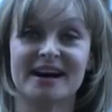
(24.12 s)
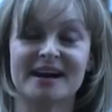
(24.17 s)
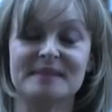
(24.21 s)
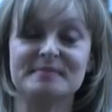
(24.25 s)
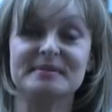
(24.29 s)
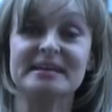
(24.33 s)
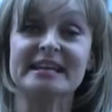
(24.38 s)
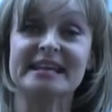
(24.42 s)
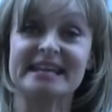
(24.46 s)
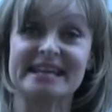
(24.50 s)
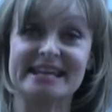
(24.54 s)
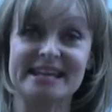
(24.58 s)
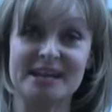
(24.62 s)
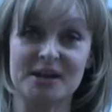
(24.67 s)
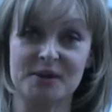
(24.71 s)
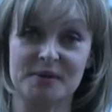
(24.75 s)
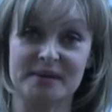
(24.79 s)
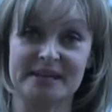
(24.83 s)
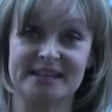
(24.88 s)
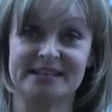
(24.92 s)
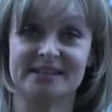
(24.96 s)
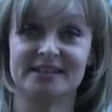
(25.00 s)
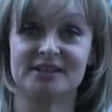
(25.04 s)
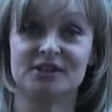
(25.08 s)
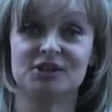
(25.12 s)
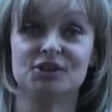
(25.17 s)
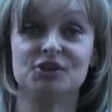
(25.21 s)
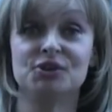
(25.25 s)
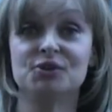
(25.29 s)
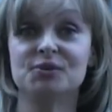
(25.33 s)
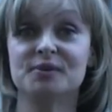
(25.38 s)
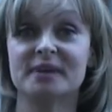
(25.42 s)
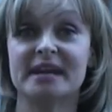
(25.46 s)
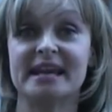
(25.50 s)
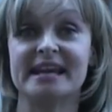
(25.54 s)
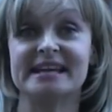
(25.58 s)
I'm Nikki Owen,
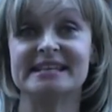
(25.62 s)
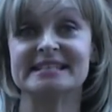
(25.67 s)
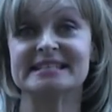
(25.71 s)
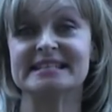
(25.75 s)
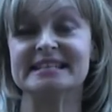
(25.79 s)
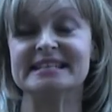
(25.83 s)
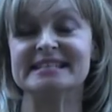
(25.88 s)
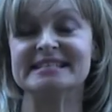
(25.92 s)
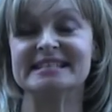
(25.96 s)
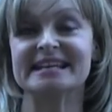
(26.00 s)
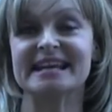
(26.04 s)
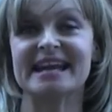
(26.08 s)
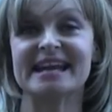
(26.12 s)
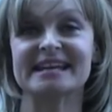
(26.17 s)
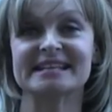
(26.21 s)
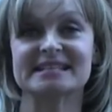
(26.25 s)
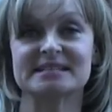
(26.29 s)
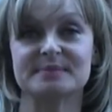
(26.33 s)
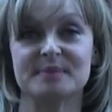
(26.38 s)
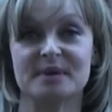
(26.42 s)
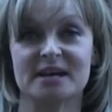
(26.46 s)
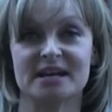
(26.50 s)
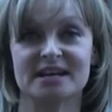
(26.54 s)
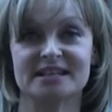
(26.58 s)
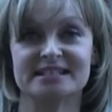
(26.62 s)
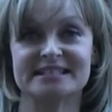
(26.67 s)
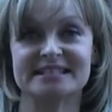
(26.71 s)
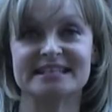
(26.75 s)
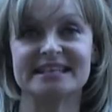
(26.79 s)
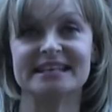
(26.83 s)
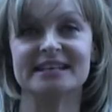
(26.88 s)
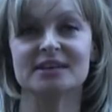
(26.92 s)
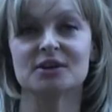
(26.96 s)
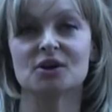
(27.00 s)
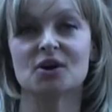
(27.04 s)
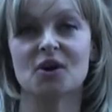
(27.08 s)
UK's leading expert
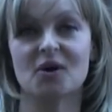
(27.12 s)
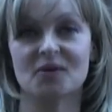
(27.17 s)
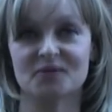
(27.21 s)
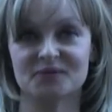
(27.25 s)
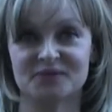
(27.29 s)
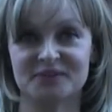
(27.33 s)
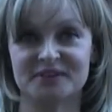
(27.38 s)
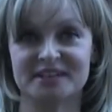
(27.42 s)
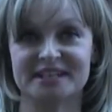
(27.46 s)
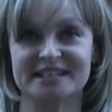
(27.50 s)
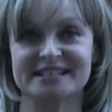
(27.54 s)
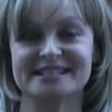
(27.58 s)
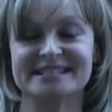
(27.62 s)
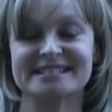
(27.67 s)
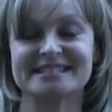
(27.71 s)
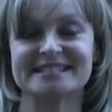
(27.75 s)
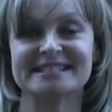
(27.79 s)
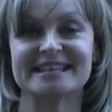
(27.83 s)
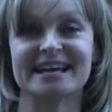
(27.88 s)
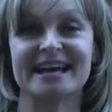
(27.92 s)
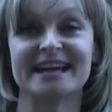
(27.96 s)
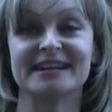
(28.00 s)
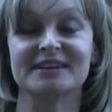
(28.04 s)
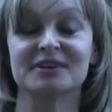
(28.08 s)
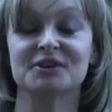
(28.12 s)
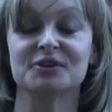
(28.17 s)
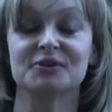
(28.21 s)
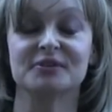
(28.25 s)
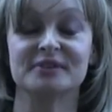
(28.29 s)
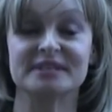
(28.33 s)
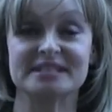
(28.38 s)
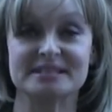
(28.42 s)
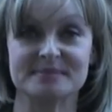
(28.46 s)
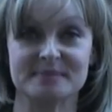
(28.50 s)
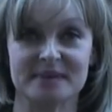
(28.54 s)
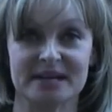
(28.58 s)
in confidence and
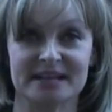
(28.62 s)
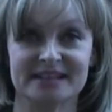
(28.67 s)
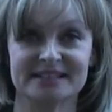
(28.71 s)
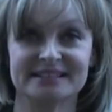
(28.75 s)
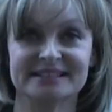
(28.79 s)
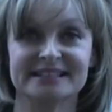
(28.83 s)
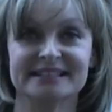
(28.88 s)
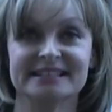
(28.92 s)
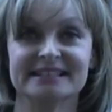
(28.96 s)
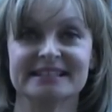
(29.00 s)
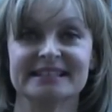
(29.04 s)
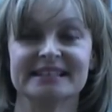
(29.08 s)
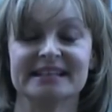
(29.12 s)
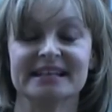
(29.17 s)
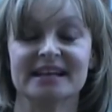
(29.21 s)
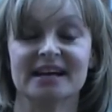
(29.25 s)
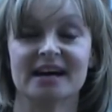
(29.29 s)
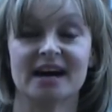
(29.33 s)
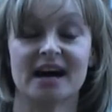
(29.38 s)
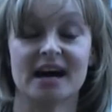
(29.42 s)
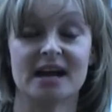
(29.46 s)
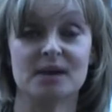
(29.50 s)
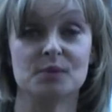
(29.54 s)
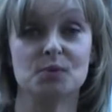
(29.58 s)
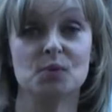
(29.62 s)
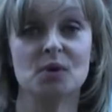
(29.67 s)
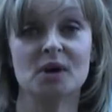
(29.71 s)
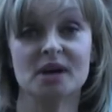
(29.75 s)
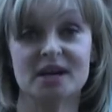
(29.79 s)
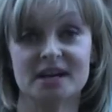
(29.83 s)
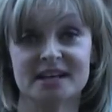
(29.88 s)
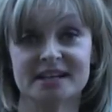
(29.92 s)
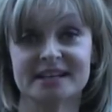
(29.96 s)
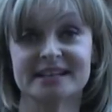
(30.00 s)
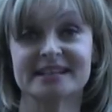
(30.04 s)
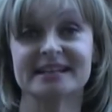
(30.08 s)
charisma. I
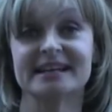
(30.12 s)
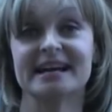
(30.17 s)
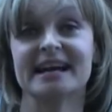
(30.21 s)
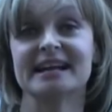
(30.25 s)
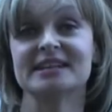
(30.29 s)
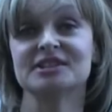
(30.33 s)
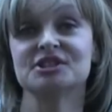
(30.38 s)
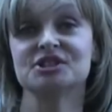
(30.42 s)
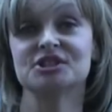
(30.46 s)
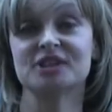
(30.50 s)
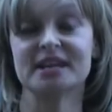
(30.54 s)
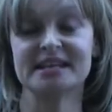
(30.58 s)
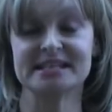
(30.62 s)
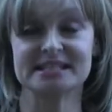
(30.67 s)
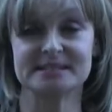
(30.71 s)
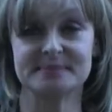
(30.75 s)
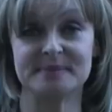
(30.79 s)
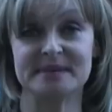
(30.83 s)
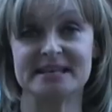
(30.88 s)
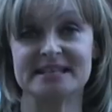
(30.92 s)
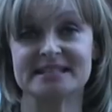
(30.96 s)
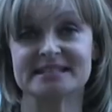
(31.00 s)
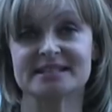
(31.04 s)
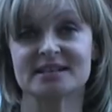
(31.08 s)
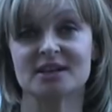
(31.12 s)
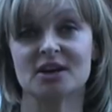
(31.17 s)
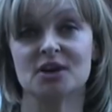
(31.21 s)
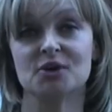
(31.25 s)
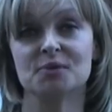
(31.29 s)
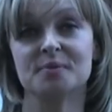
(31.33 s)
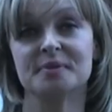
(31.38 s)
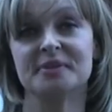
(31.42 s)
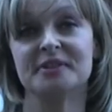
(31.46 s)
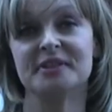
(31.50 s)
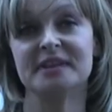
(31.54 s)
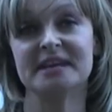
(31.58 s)
work at Shakespeare's
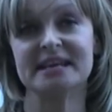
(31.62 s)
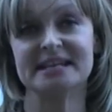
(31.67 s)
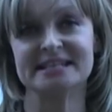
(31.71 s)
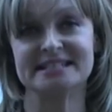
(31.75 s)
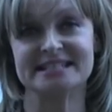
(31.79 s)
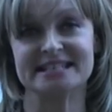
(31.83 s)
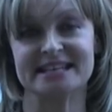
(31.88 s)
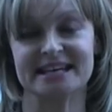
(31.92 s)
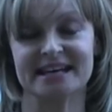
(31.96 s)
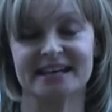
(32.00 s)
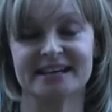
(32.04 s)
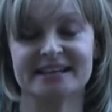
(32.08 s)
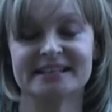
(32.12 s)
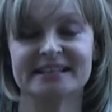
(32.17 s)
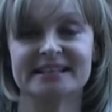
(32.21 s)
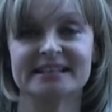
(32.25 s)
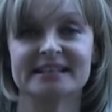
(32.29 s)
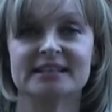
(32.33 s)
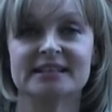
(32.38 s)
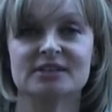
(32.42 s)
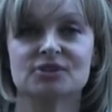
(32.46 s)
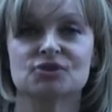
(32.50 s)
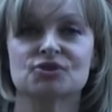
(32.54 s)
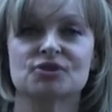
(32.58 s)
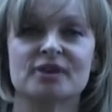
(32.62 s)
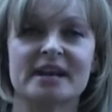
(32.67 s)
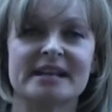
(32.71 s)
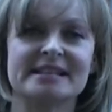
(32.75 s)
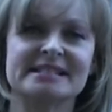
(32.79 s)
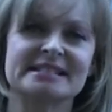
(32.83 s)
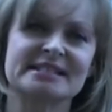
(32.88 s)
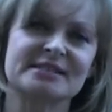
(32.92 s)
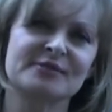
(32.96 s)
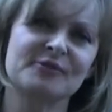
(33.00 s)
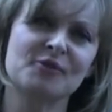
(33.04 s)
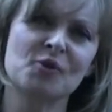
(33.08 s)
Globe Theatre,
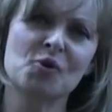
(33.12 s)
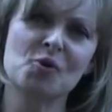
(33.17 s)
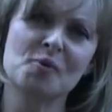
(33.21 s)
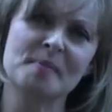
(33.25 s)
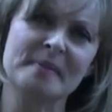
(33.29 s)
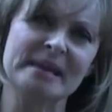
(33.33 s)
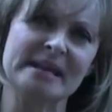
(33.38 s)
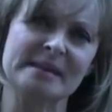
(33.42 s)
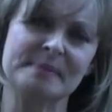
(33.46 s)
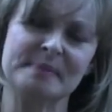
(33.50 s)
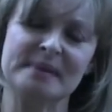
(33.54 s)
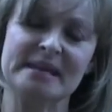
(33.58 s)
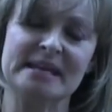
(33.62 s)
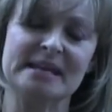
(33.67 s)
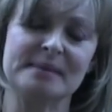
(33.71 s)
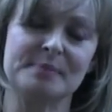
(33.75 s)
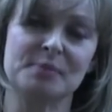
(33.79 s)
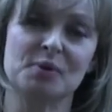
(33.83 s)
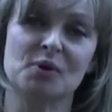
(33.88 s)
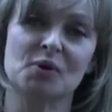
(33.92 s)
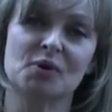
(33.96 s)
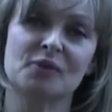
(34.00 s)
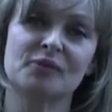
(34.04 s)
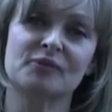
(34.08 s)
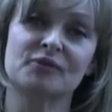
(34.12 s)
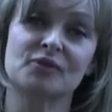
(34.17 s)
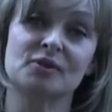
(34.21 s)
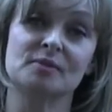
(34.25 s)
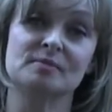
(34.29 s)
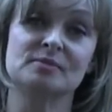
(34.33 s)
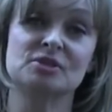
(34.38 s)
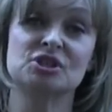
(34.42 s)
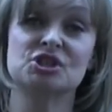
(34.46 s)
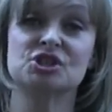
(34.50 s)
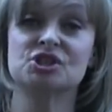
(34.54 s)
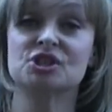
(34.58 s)
transforming people
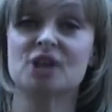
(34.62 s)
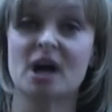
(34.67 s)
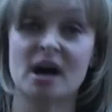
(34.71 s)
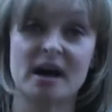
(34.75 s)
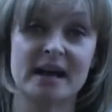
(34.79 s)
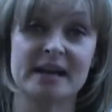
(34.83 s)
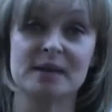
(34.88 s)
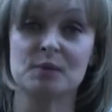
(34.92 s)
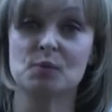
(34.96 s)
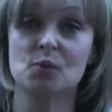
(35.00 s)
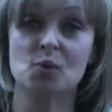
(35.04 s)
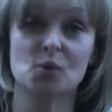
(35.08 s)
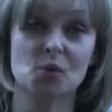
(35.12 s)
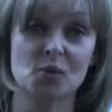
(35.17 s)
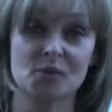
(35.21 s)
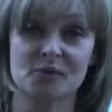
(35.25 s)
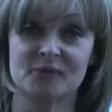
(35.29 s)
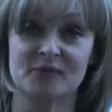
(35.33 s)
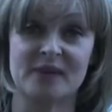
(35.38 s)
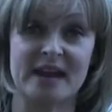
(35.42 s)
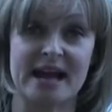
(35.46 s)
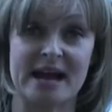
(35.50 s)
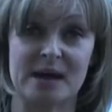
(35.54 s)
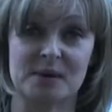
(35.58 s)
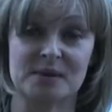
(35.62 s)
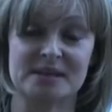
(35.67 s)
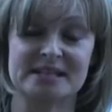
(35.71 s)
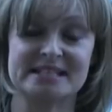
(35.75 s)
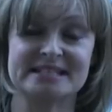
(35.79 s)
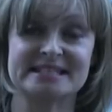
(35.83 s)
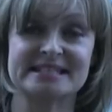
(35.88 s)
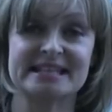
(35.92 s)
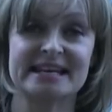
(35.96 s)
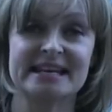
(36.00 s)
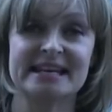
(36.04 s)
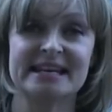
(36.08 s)
from shy
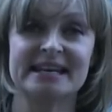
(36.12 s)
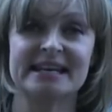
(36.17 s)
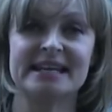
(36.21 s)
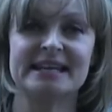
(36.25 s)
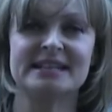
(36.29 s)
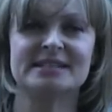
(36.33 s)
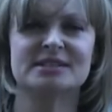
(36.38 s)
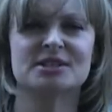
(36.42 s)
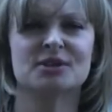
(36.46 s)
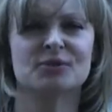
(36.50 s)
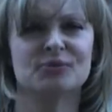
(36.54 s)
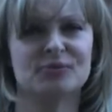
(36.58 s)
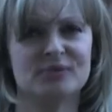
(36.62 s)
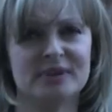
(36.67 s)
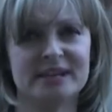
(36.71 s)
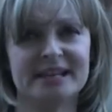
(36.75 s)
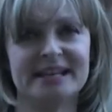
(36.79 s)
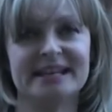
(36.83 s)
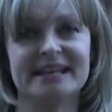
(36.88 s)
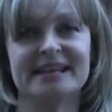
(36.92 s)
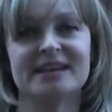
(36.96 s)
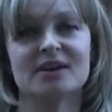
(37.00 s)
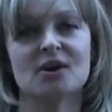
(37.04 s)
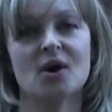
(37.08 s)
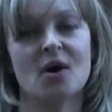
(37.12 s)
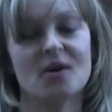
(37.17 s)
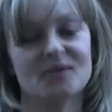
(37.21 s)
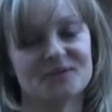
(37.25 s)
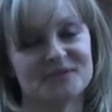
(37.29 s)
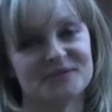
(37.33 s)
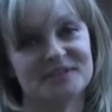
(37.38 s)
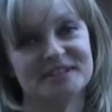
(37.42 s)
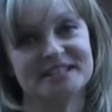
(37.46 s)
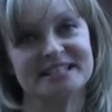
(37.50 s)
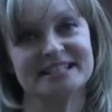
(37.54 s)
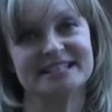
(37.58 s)
wallflowers into really
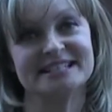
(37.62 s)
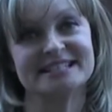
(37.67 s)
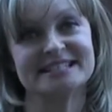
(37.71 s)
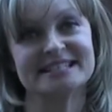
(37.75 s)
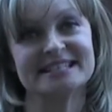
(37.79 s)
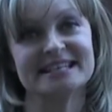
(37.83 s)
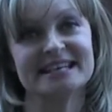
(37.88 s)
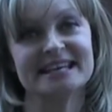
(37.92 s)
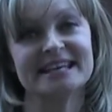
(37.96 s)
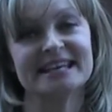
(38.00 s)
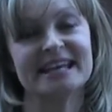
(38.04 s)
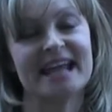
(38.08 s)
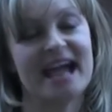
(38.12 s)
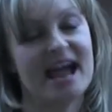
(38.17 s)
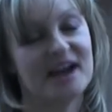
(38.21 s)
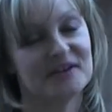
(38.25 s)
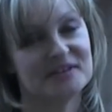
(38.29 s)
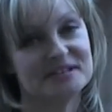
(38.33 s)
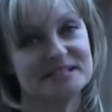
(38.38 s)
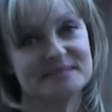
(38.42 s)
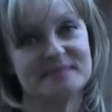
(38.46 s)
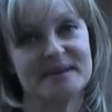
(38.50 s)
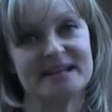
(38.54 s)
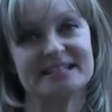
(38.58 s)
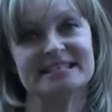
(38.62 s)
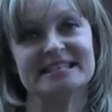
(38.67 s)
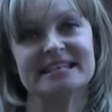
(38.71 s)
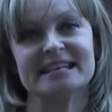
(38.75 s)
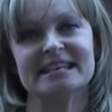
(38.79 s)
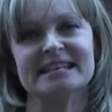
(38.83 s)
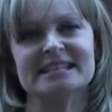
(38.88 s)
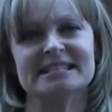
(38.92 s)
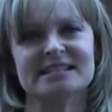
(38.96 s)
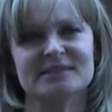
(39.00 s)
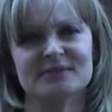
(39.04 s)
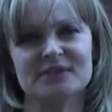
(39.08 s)
confident, charismatic
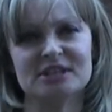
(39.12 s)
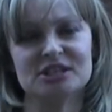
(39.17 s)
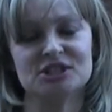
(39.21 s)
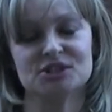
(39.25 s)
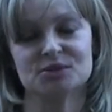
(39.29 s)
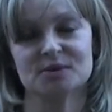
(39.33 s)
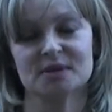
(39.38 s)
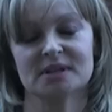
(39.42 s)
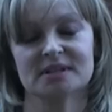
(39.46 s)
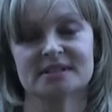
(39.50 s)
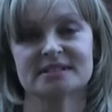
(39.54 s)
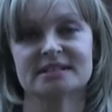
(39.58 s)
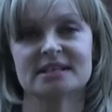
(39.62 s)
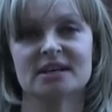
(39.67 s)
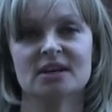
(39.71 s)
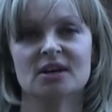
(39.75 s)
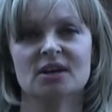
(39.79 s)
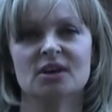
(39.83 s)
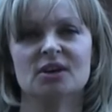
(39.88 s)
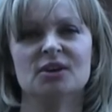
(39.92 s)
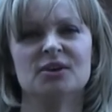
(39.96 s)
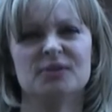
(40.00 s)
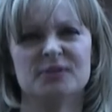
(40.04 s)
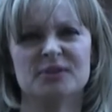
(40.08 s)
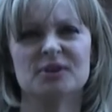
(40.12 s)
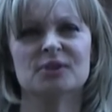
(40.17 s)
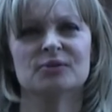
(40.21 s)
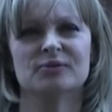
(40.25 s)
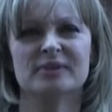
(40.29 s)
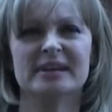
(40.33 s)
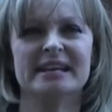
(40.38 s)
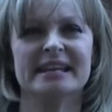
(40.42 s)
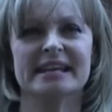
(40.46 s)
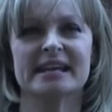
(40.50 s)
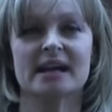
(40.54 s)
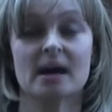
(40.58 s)
individuals who feel
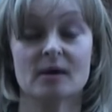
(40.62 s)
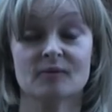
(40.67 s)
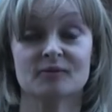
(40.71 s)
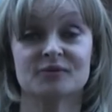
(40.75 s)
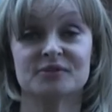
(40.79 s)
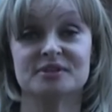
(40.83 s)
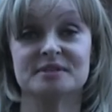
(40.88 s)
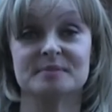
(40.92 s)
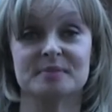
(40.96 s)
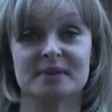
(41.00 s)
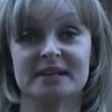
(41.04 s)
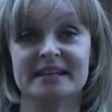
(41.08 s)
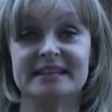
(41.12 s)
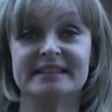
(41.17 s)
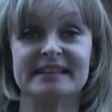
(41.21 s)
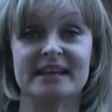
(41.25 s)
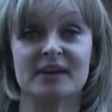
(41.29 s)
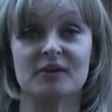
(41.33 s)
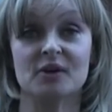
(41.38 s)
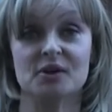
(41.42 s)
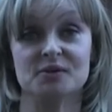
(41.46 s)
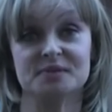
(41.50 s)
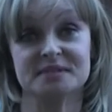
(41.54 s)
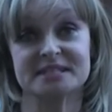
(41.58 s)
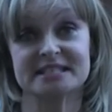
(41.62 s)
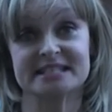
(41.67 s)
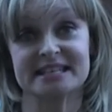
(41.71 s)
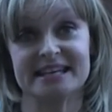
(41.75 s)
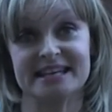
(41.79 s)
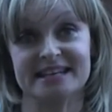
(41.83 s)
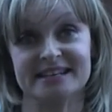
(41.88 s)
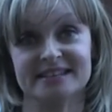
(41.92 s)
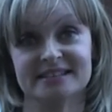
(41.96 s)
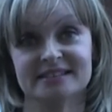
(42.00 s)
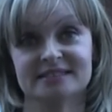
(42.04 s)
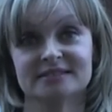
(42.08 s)
really comfortable in their own
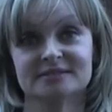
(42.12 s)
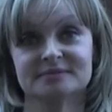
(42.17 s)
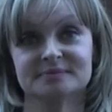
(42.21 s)
skin.